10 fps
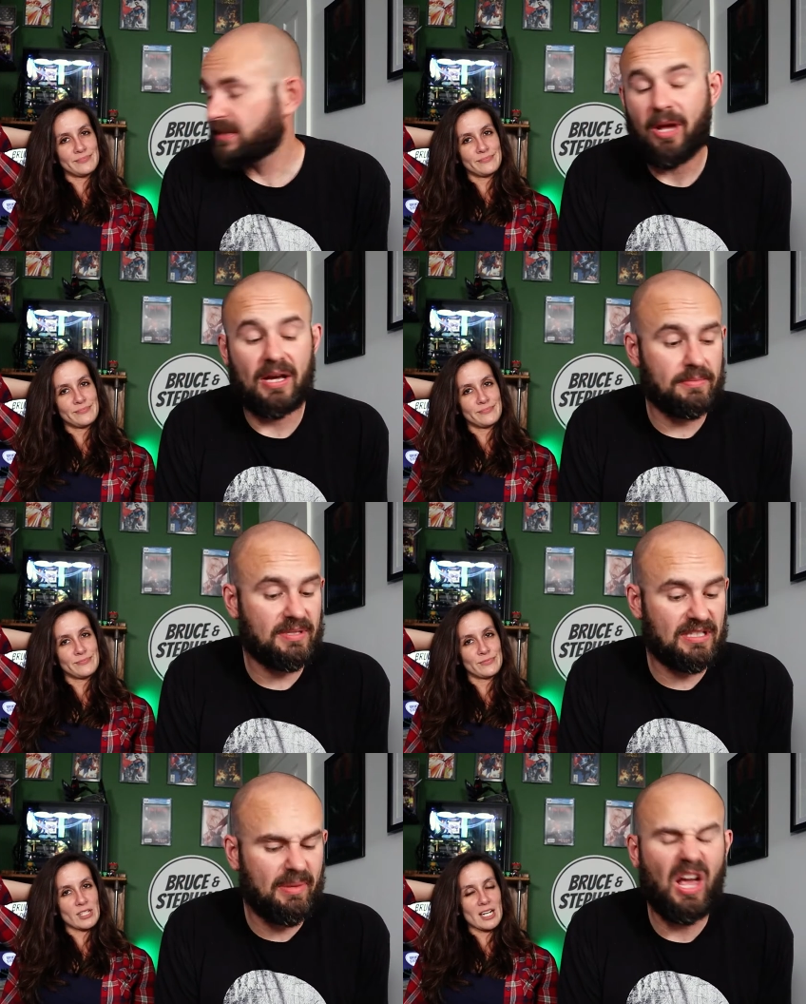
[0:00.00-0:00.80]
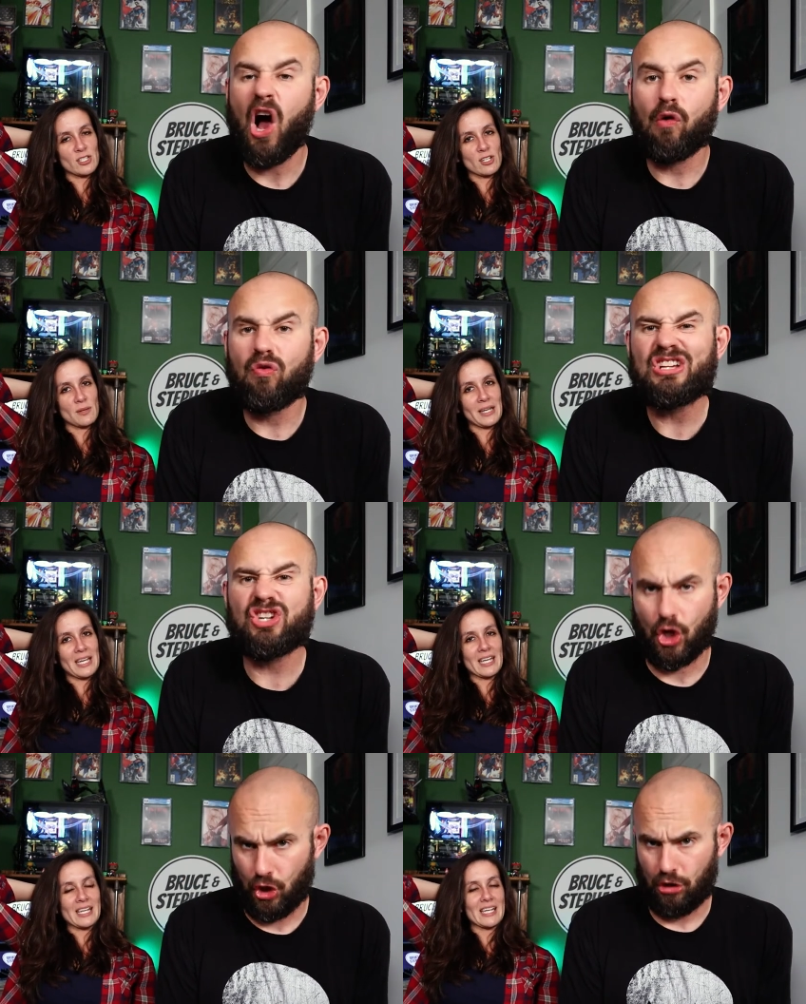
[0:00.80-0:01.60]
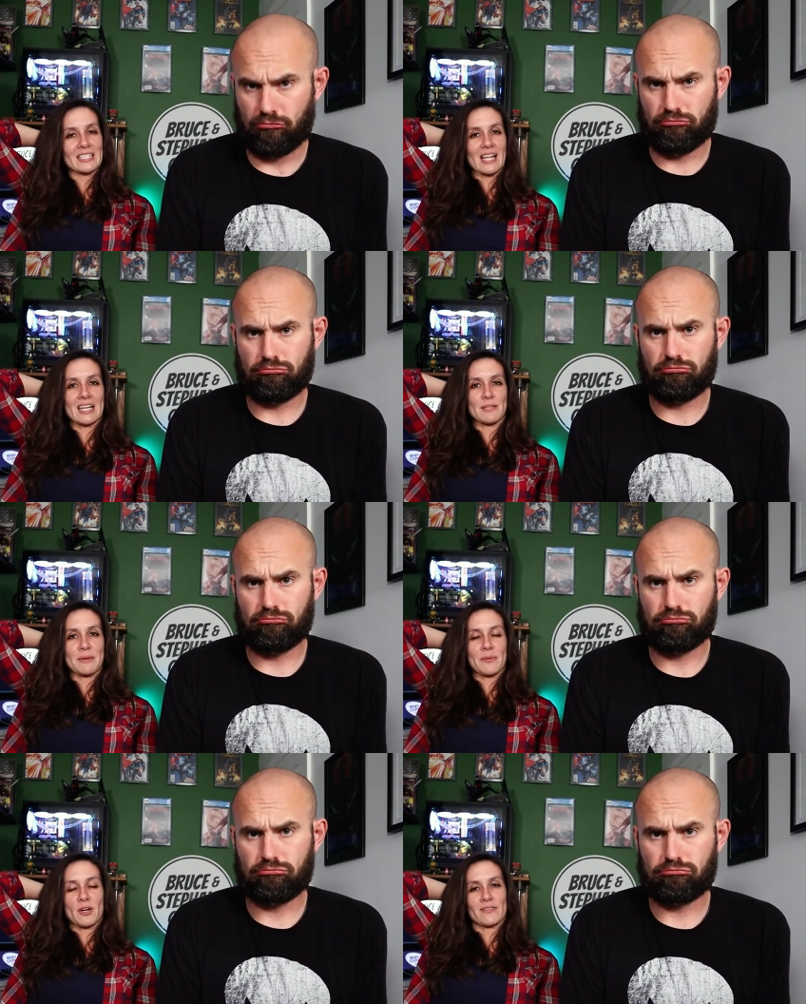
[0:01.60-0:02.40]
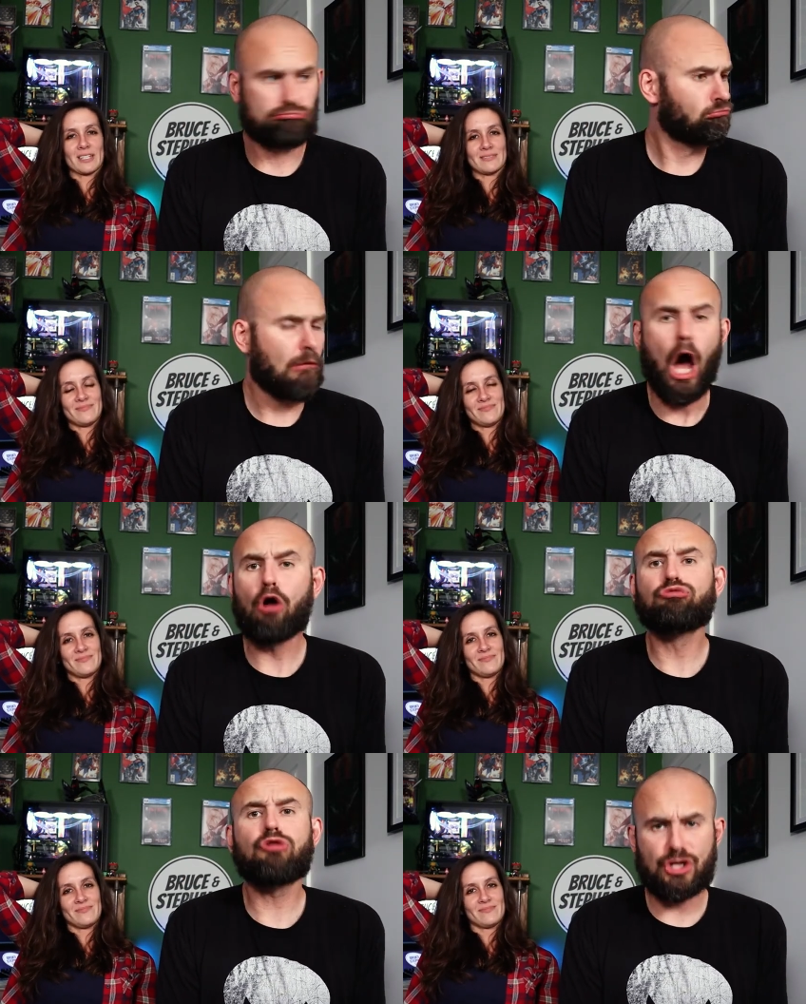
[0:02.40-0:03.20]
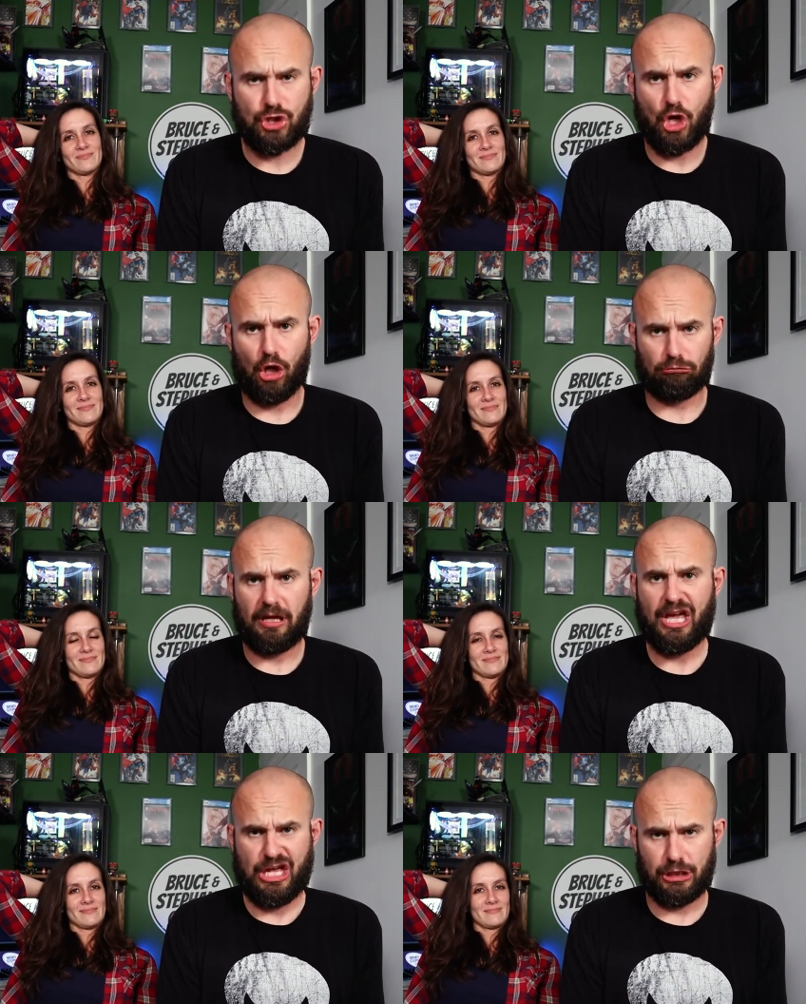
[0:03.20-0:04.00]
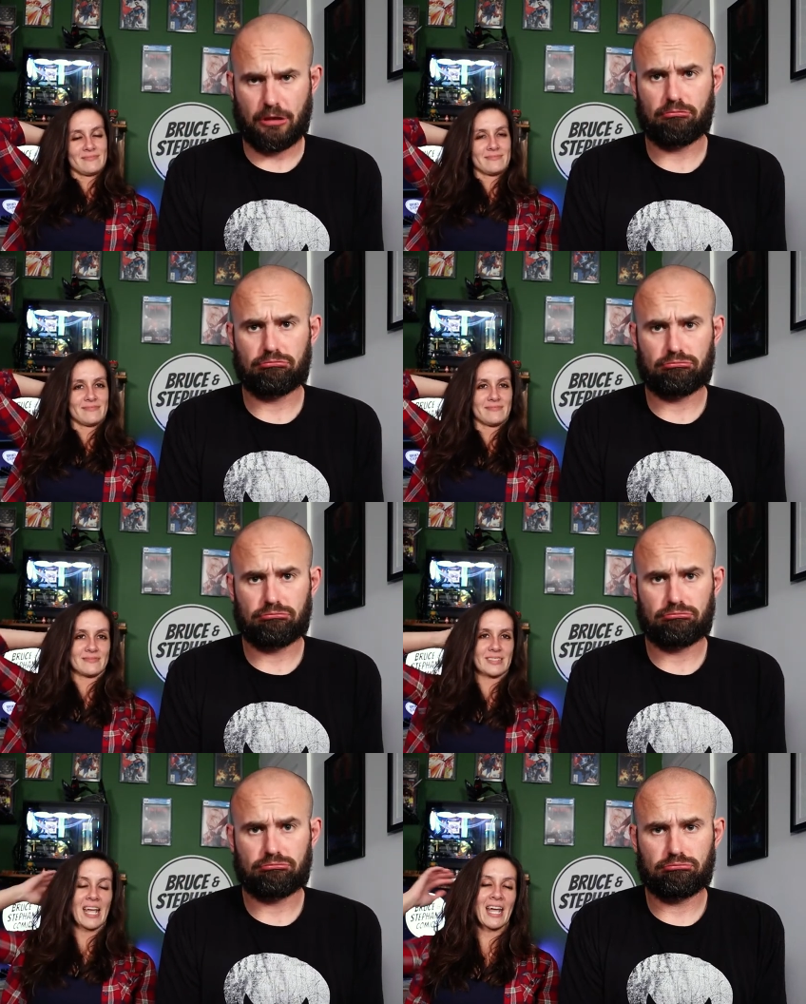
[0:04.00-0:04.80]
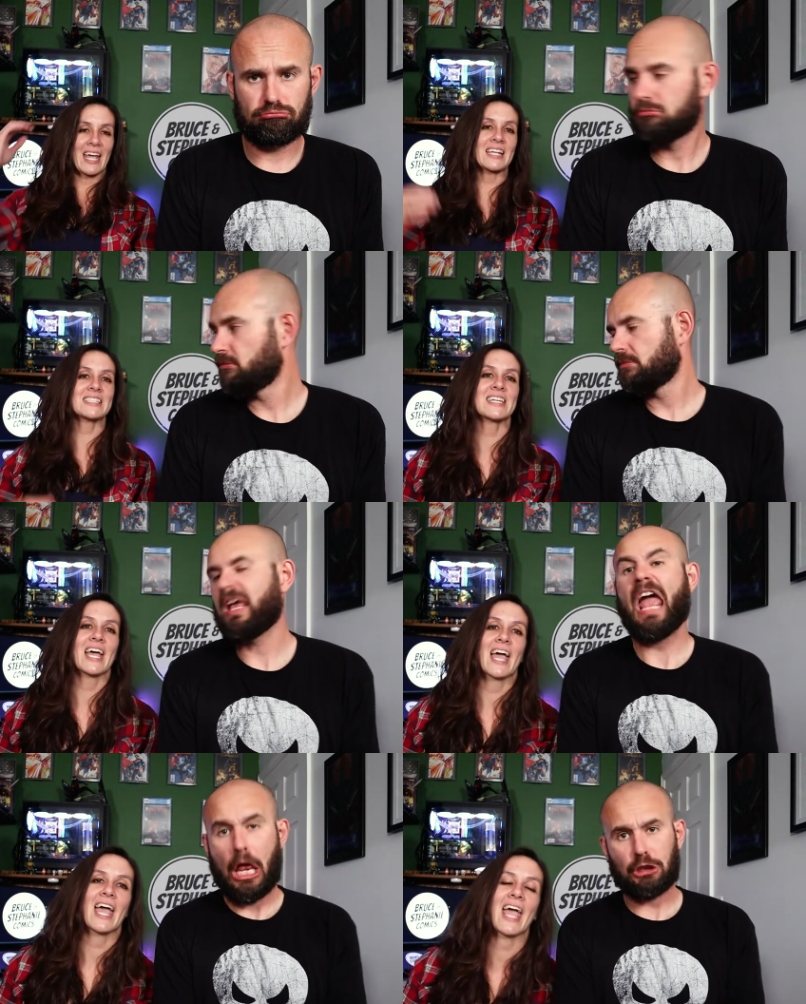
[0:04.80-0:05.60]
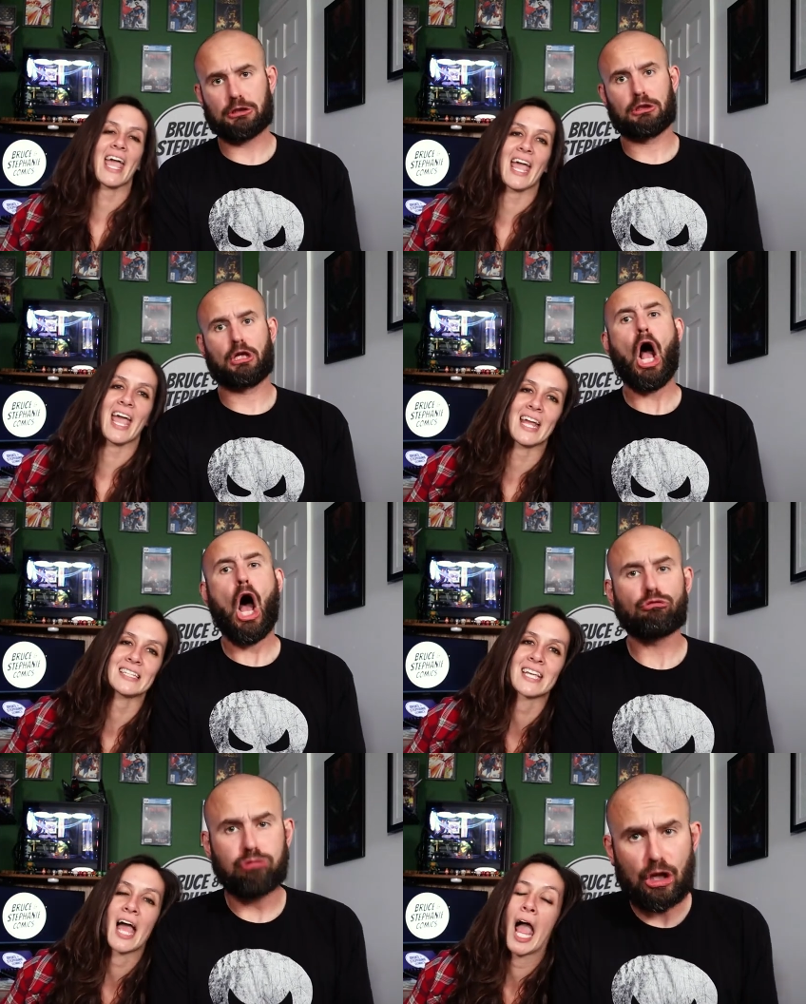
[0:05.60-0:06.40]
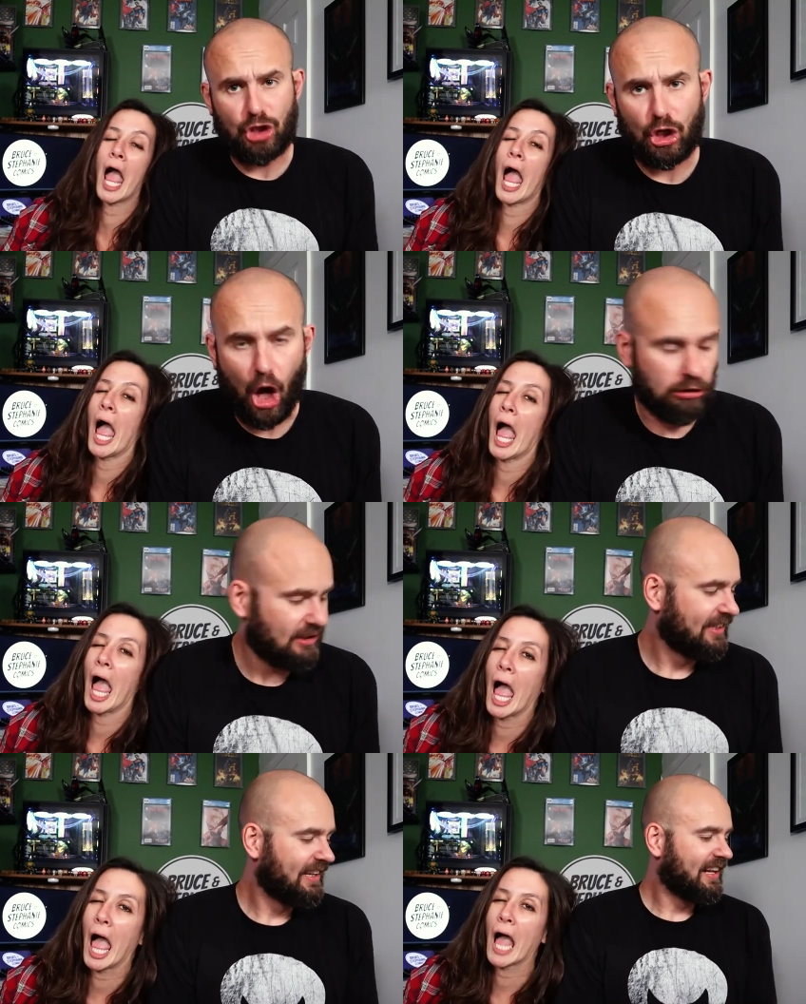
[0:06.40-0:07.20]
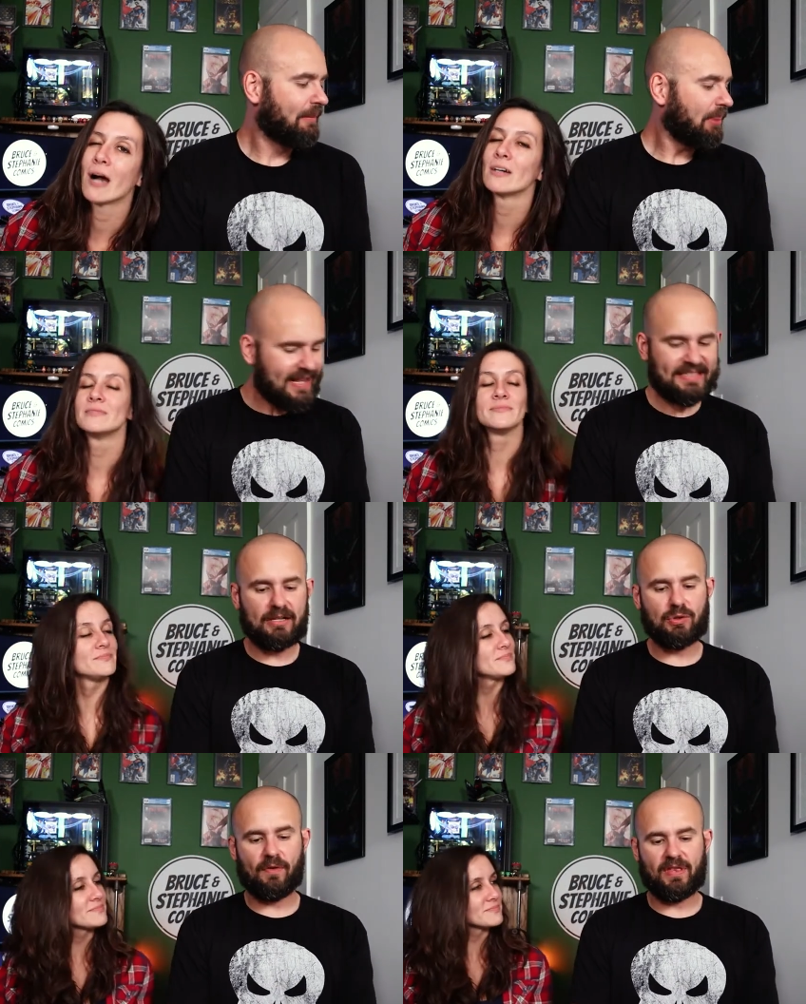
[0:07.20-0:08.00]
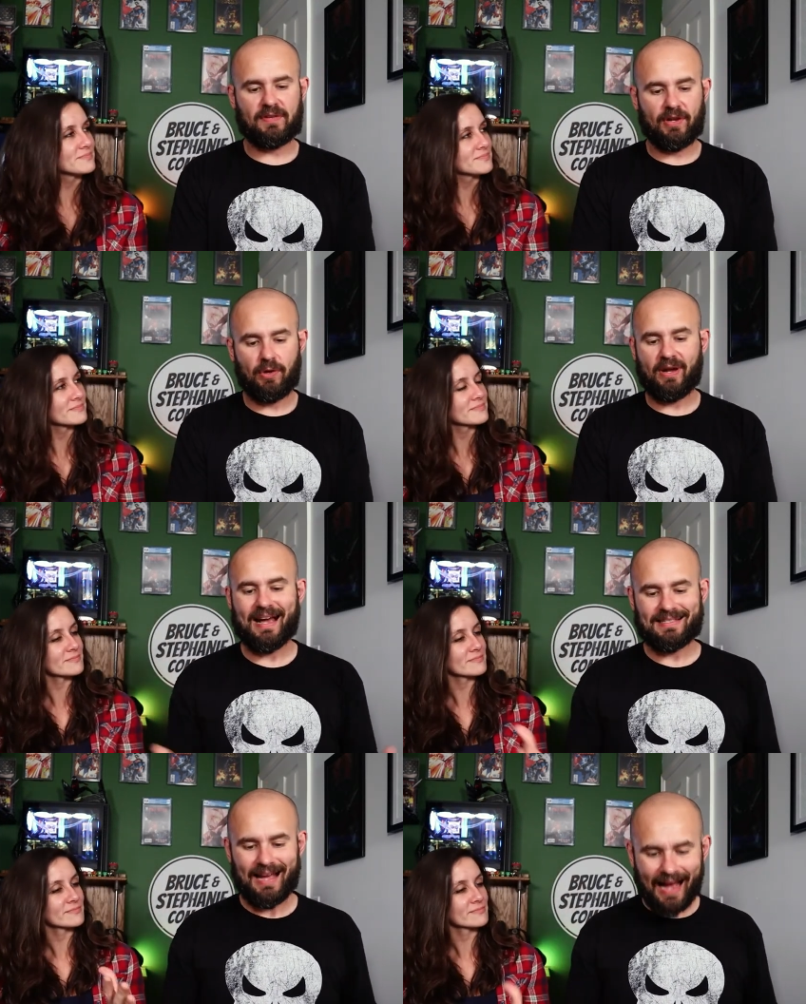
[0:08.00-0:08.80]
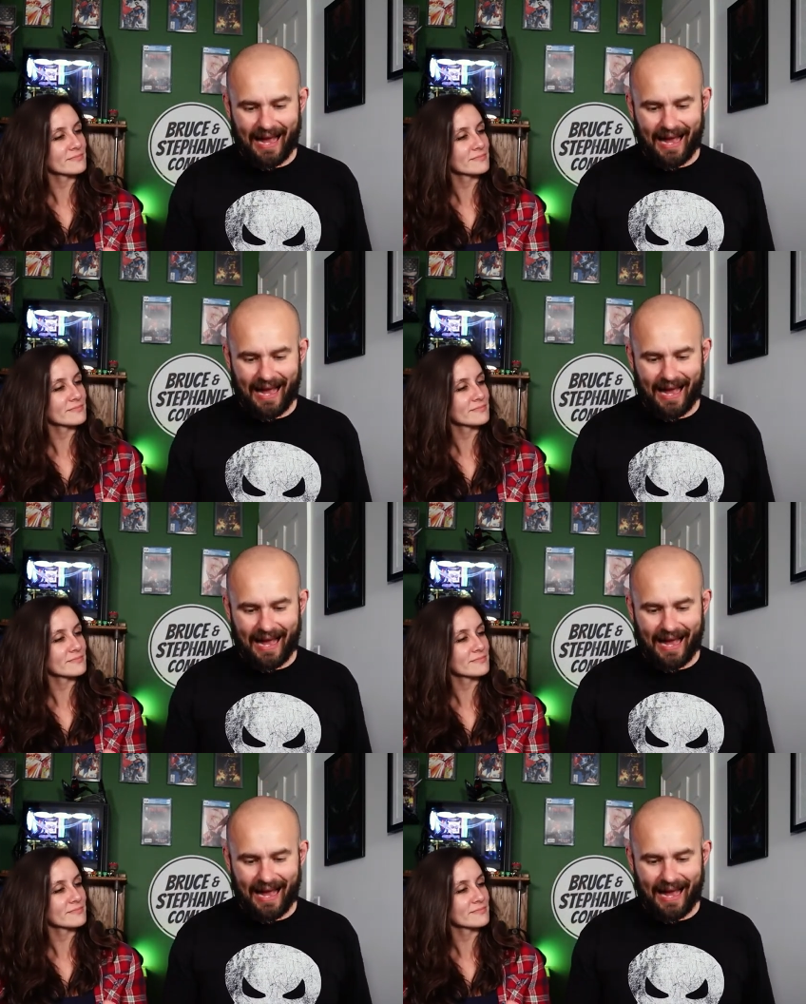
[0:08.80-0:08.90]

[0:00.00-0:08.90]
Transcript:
Speaker 1: It's gonna be awesome. It's
Speaker 2: gonna be original. Be glad to be a part of it.
Speaker 1: Original. Hint. Hint. Hint. Hint. Original. But that's gonna do it for this video, guys.